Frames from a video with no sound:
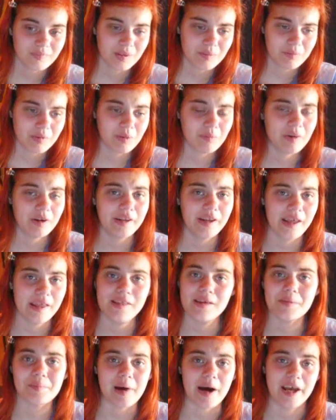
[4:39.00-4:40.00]
But one day
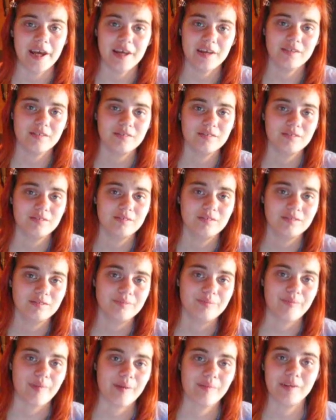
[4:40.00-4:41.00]
they might.
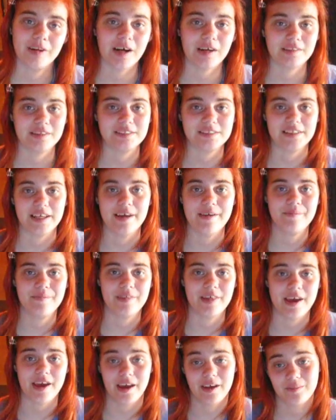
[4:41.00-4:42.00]
Maybe not the same
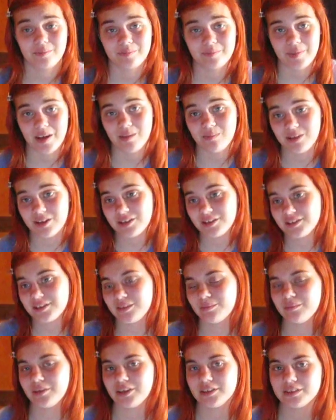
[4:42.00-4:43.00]
thing. Maybe just
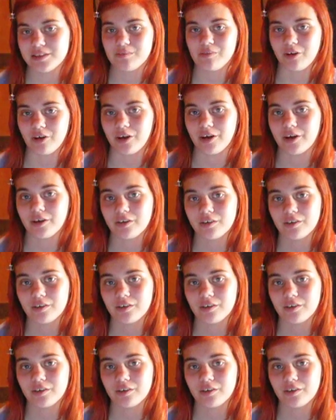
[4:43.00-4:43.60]
something similar.